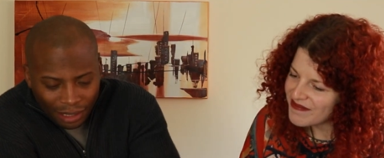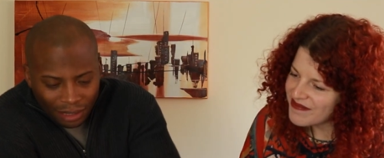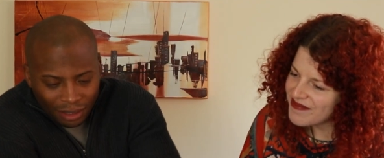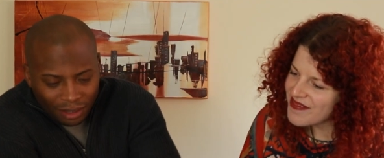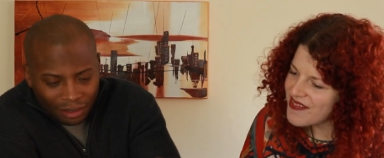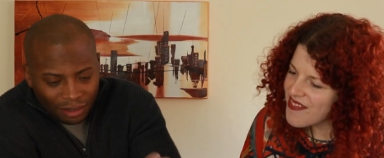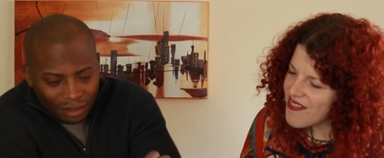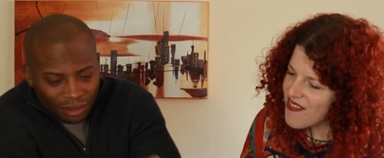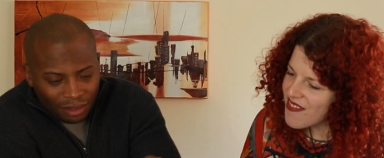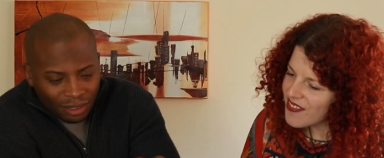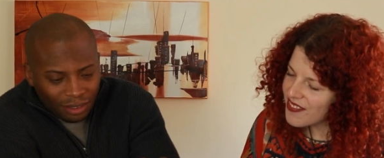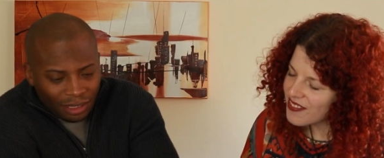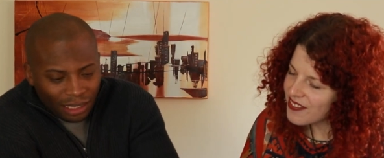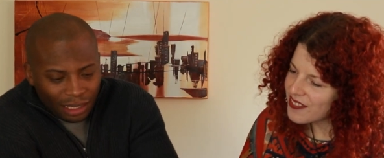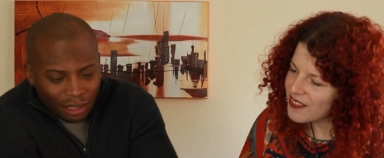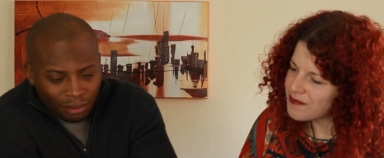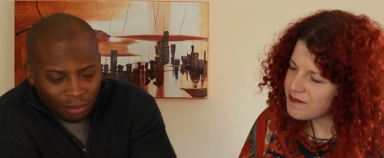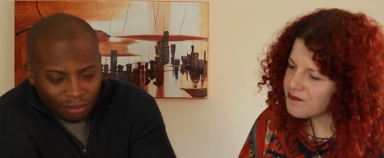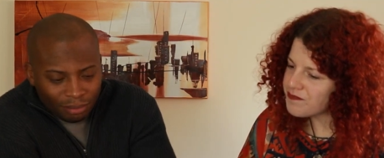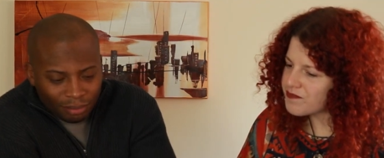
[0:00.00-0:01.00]
Speaker 1: like this looks like
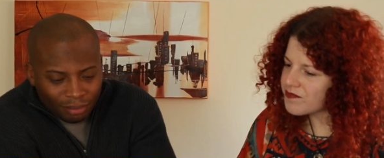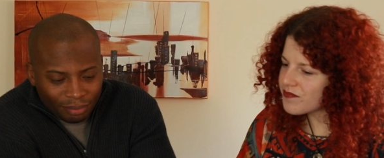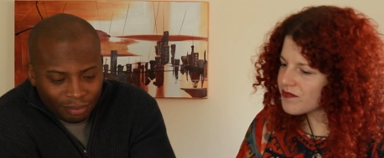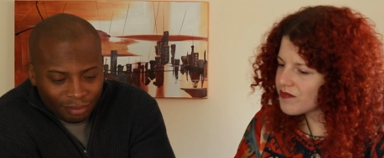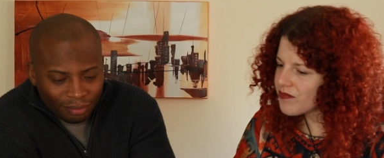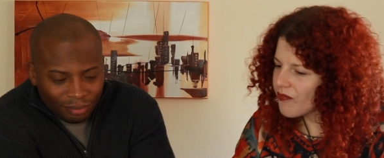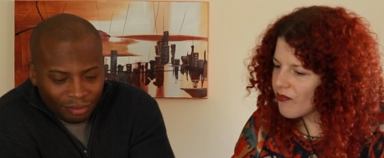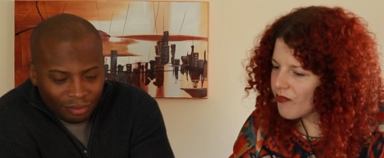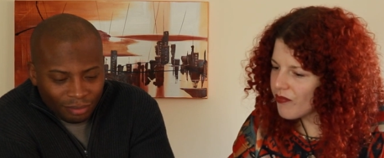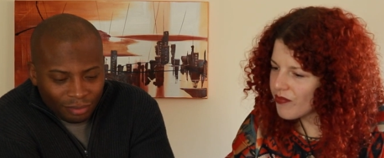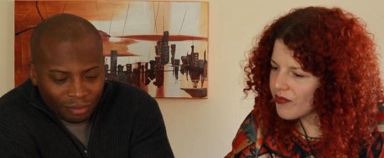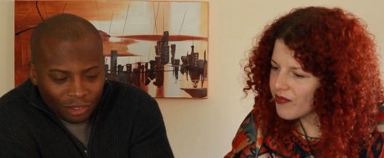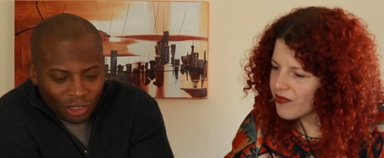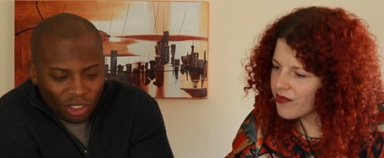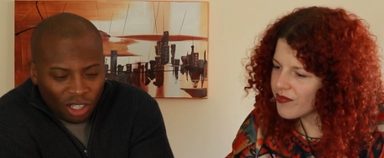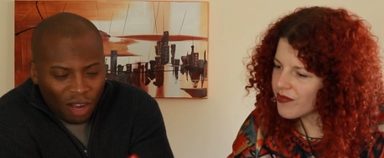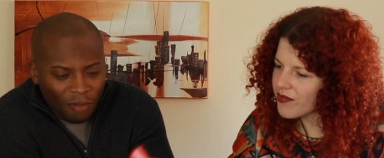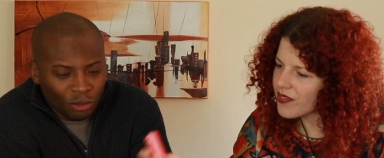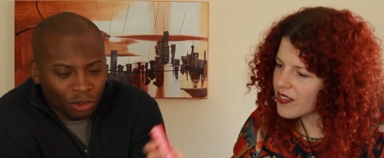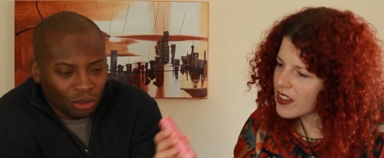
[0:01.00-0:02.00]
a
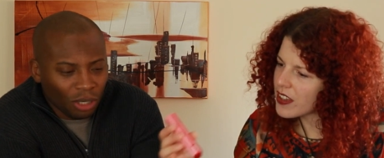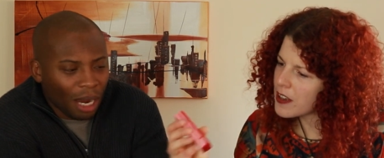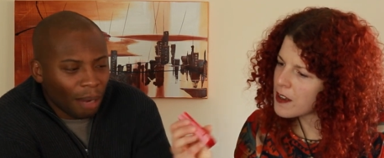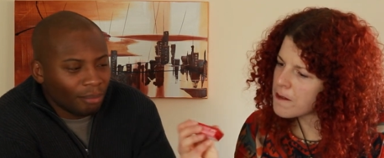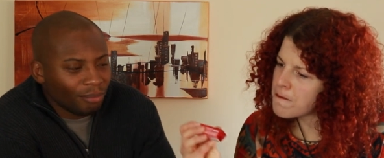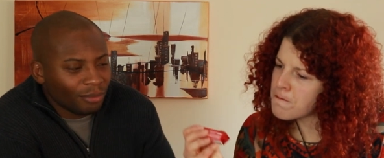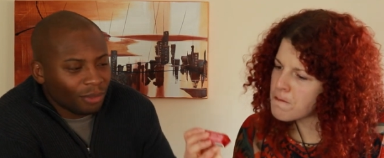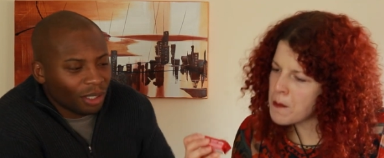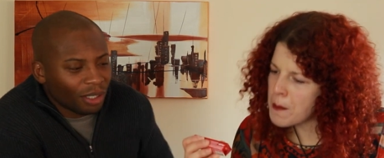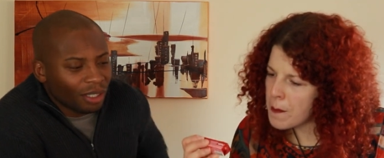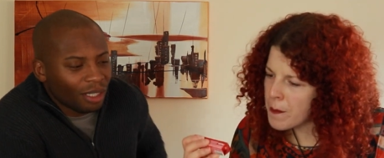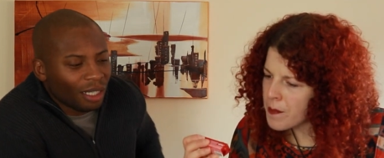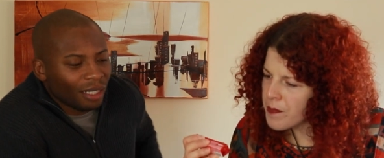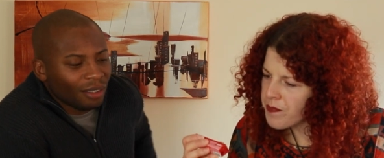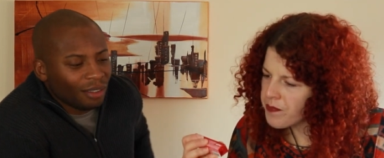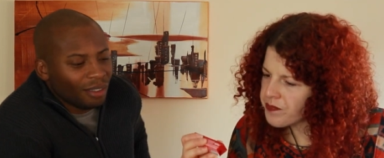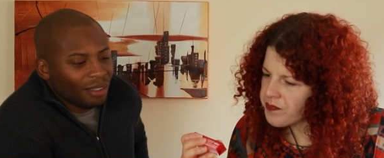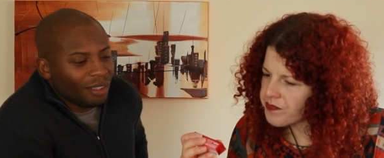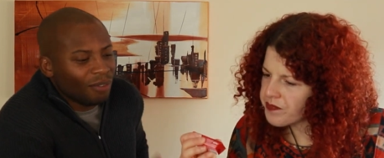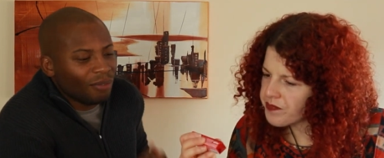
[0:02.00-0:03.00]
cough drop or
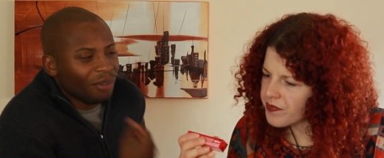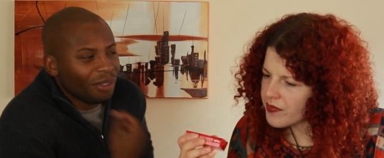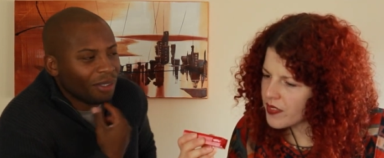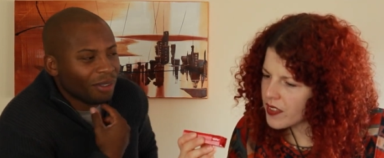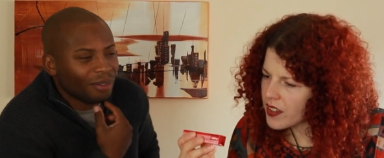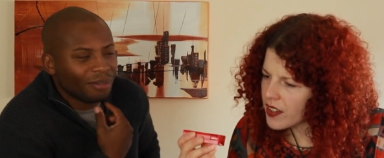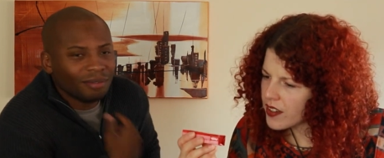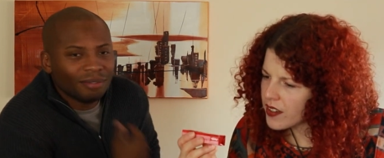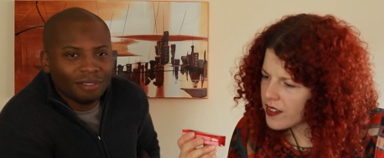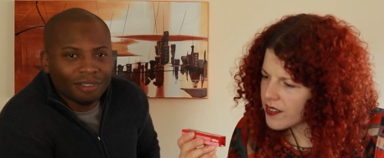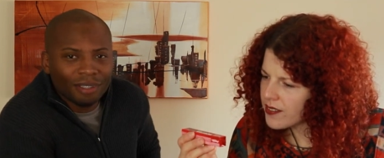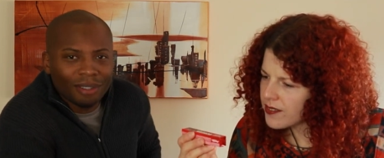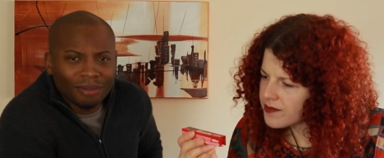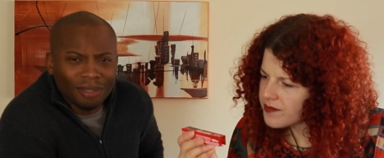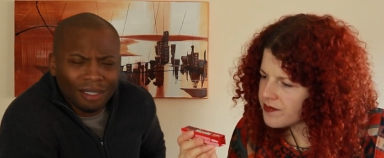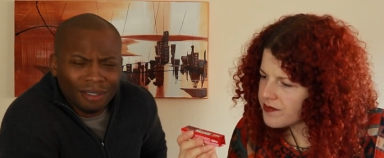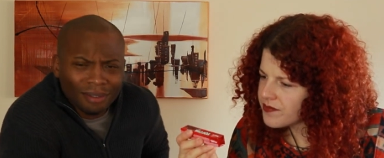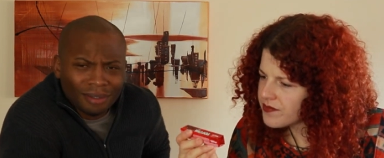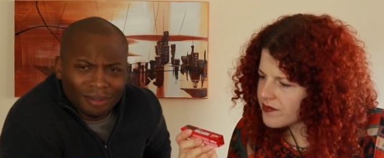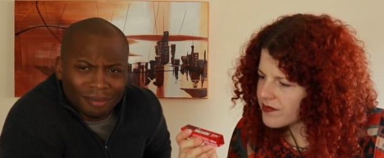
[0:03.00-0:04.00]
like you know for your throat.
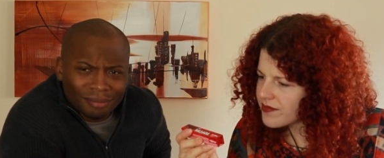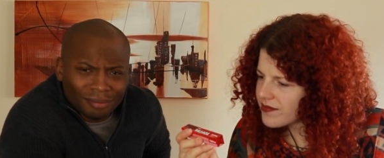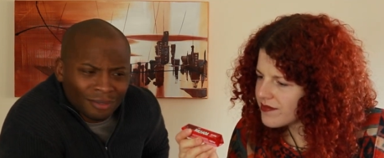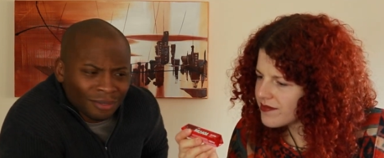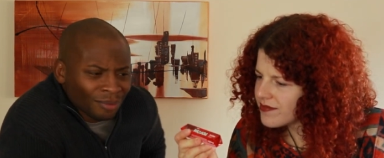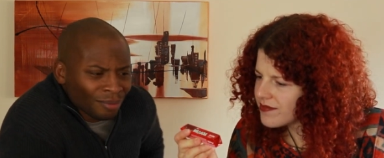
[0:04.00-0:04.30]
I don't know.